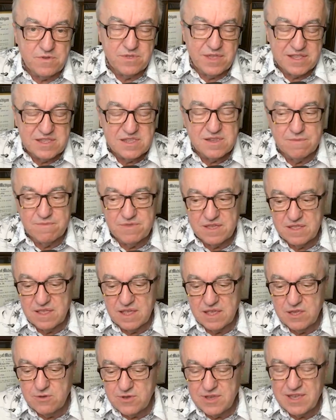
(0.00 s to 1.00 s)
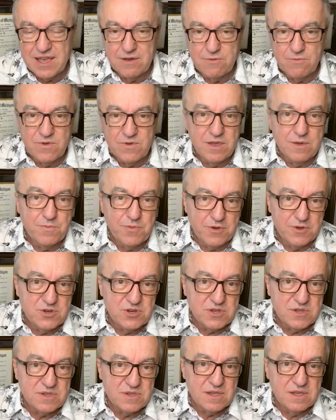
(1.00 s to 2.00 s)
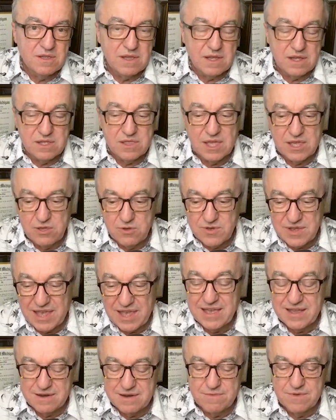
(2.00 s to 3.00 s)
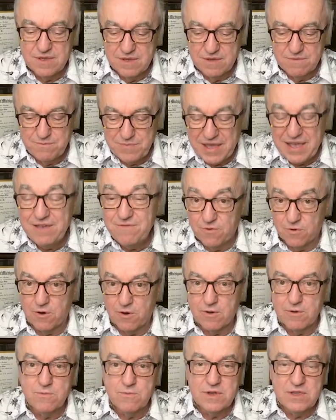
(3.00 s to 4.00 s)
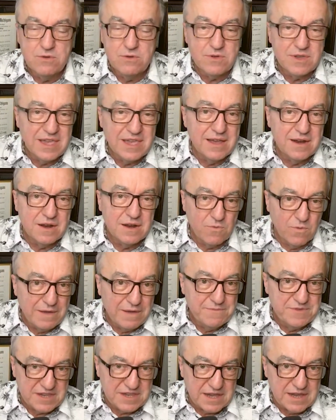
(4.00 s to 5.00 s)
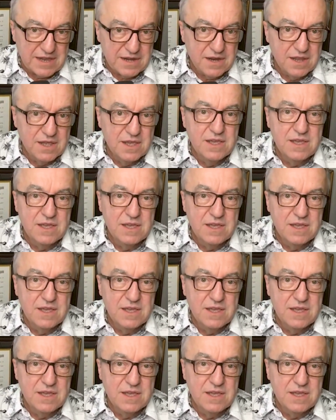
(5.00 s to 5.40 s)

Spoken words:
That's something that you get when you purchase, that you can pay for when you get a website,